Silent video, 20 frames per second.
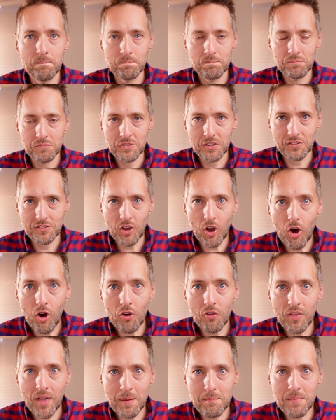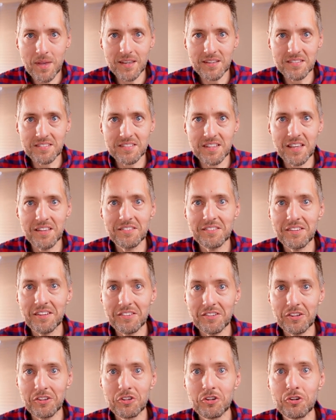Does all that make sense? It's
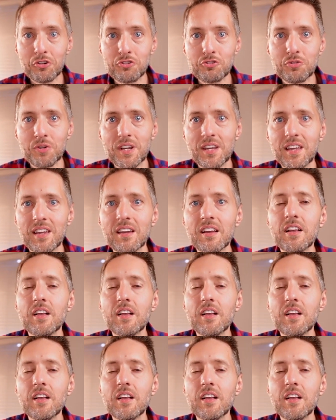a little tricky.